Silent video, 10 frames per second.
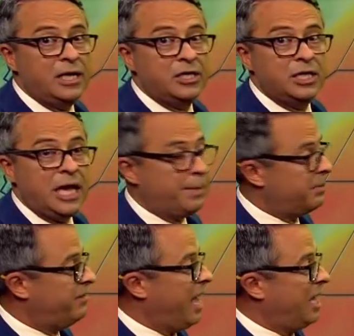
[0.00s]
into the upper
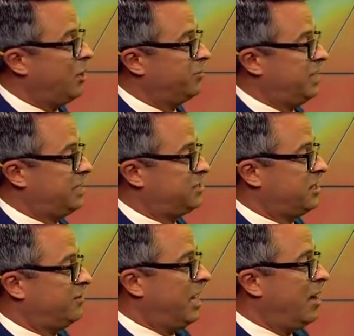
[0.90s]
valley over the next
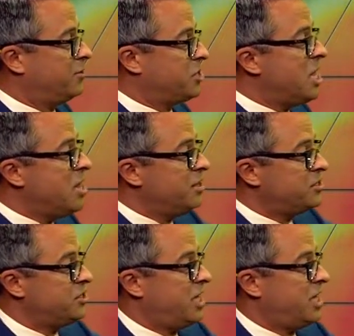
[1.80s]
several hours. This is